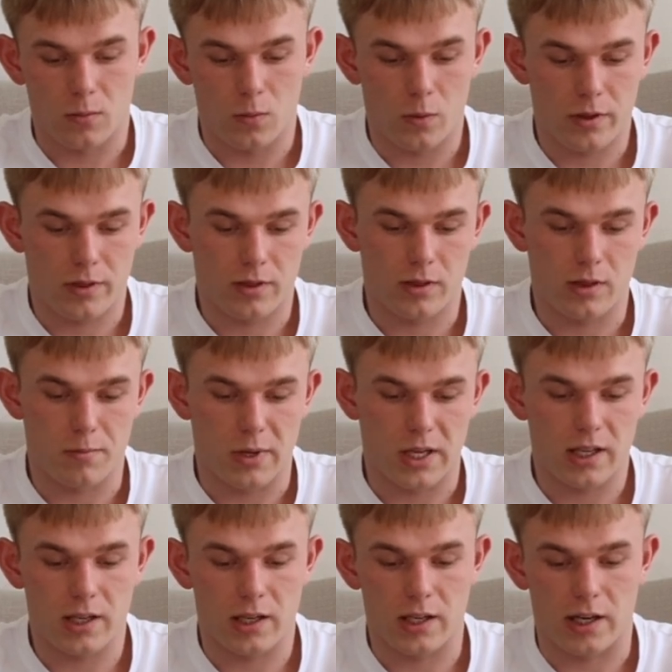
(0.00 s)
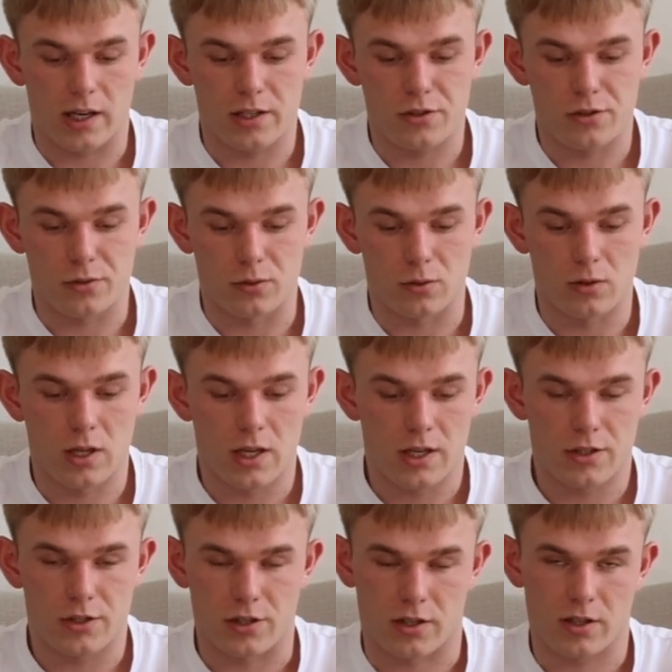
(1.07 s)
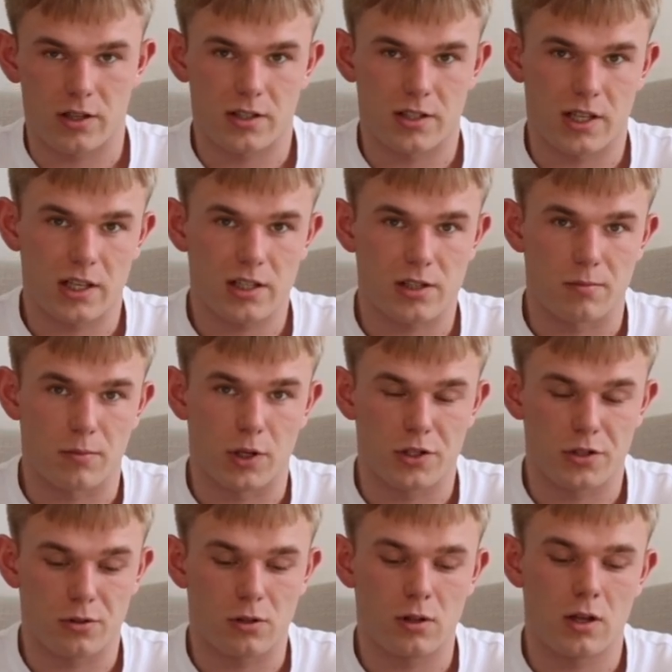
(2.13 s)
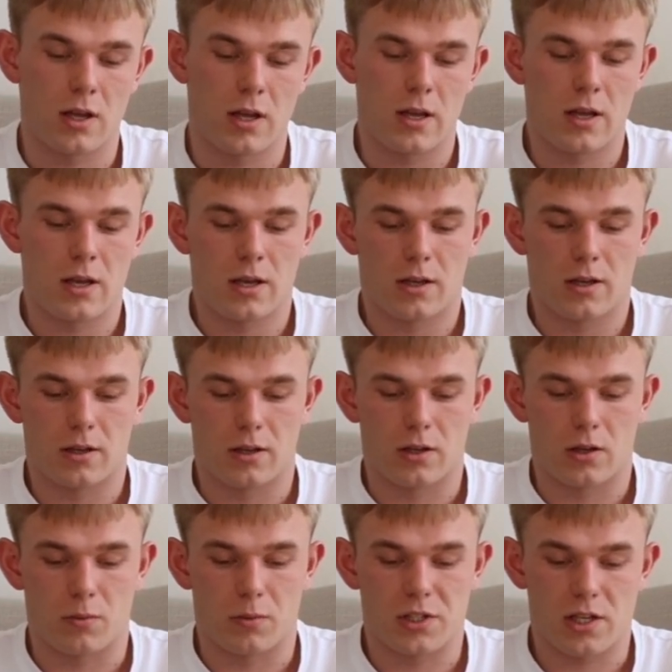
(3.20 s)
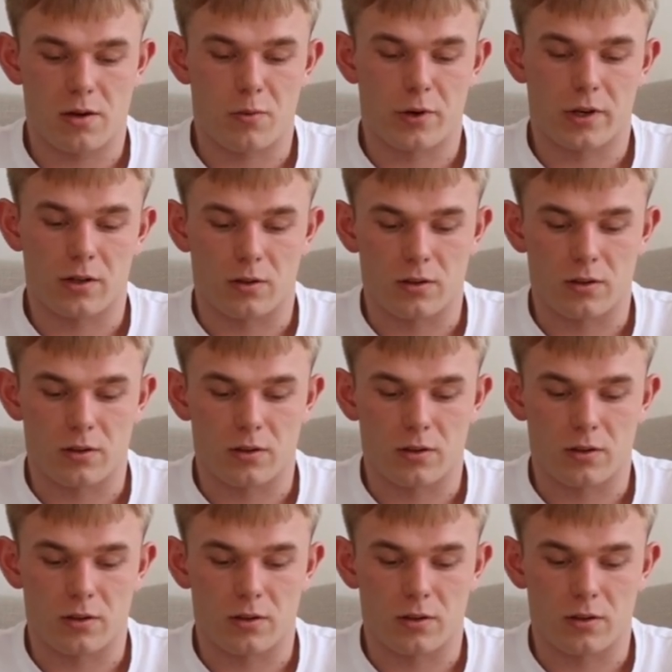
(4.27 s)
with the Make AI tool chunk text module. We separate